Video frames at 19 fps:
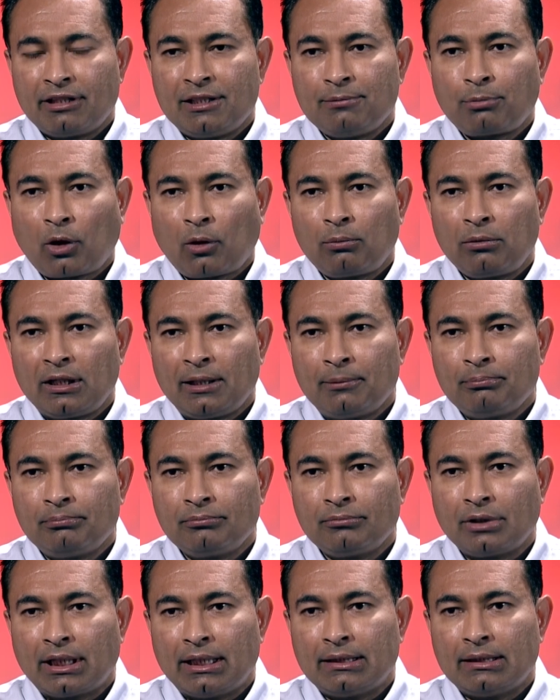weed
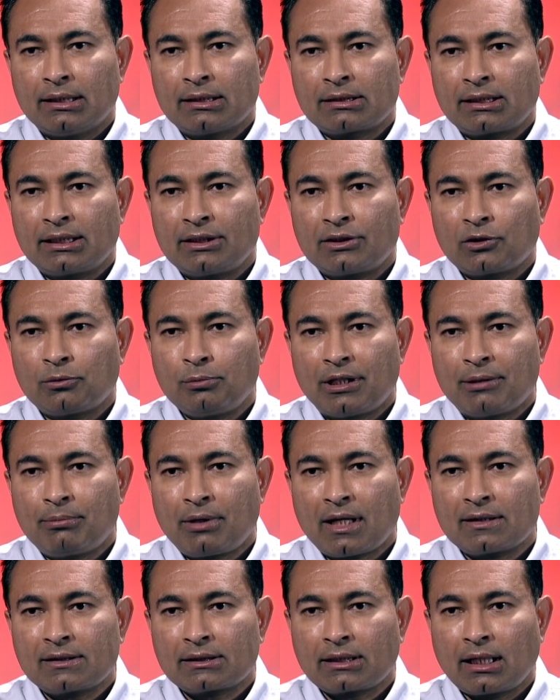problem in the state of
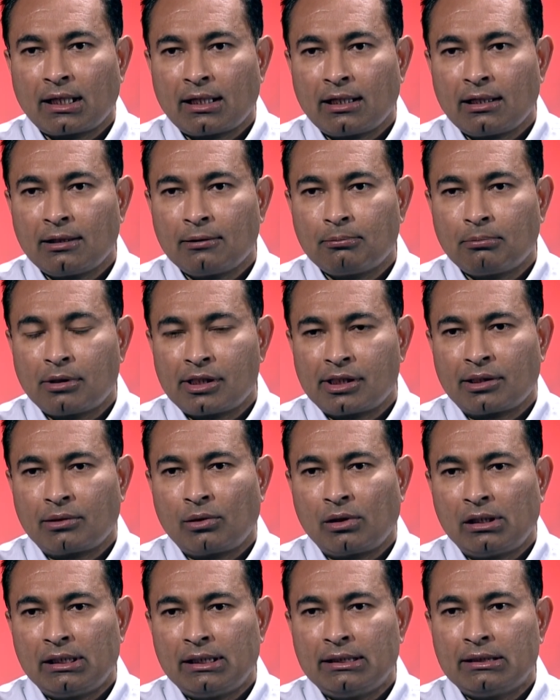Nebraska,
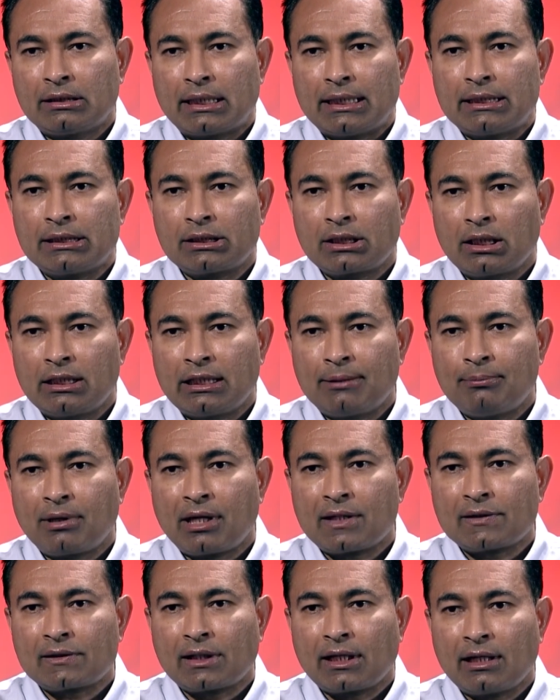particularly in eastern
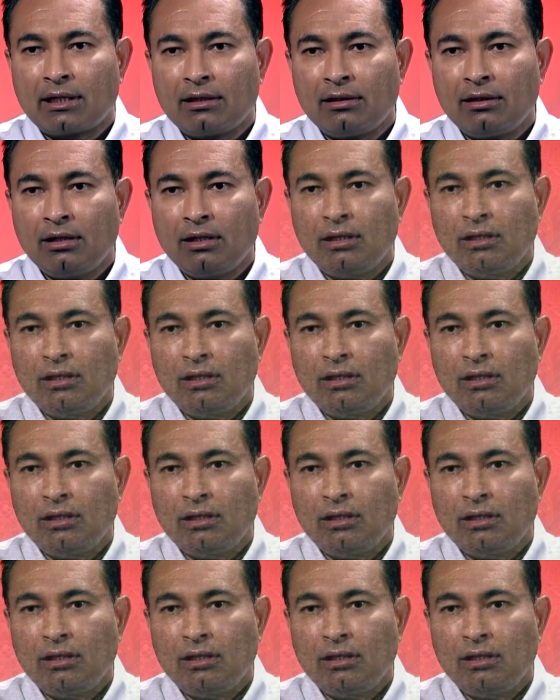Nebraska.